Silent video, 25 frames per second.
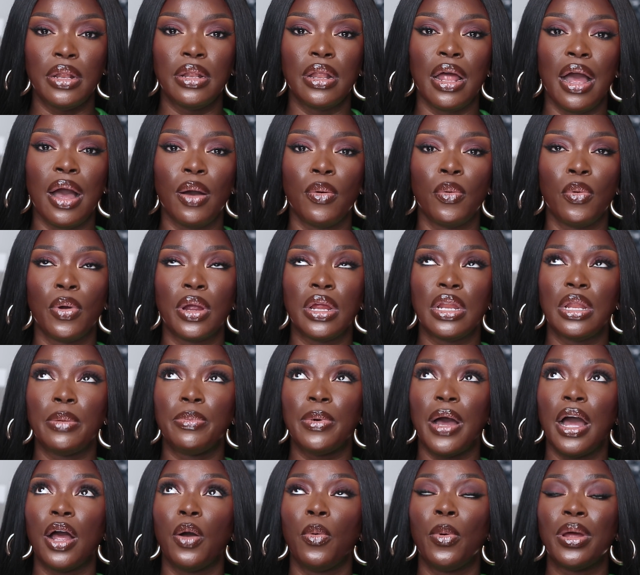and not worried
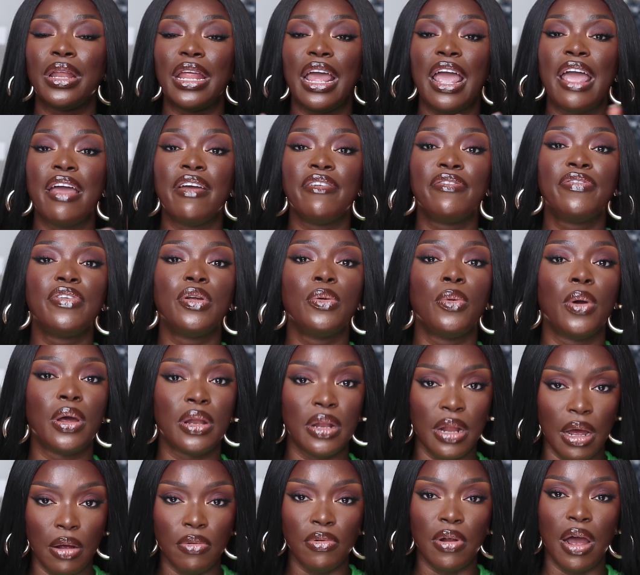about what
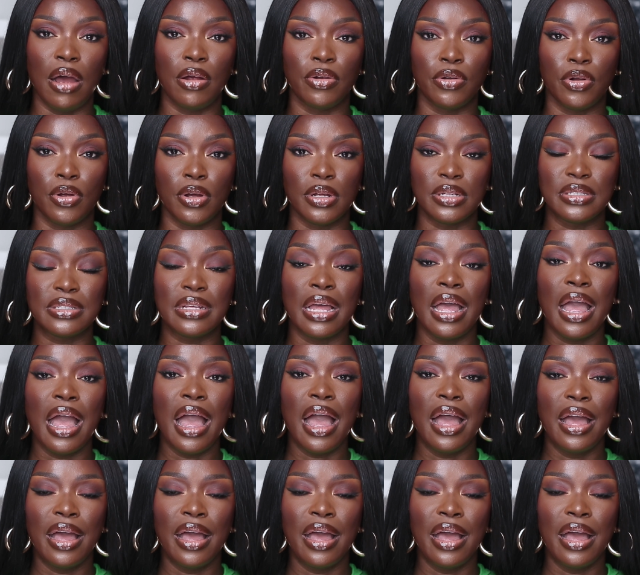everyone around us